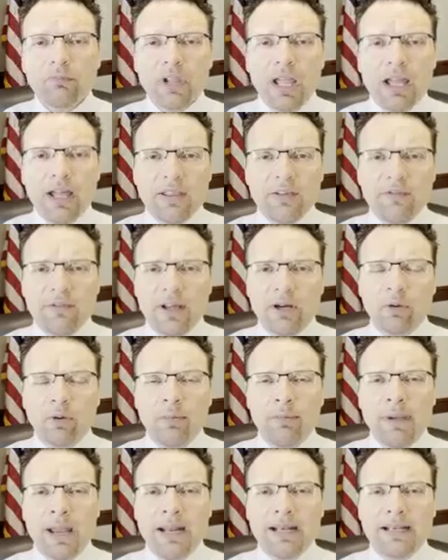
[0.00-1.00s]
The federal
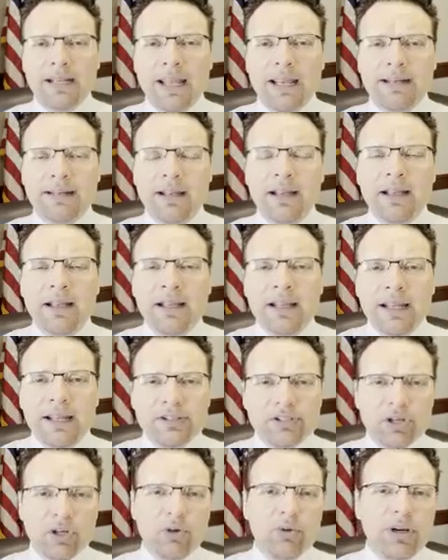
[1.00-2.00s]
mandate
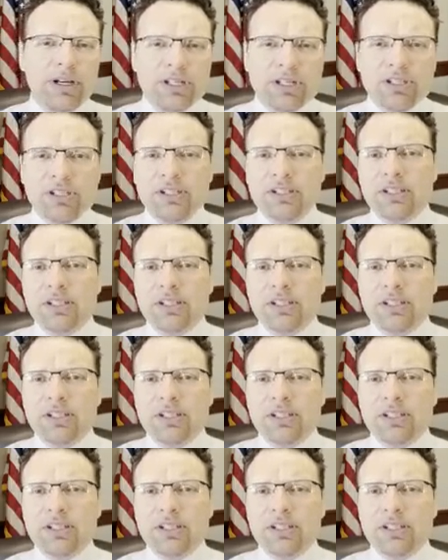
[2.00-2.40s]
is egregious.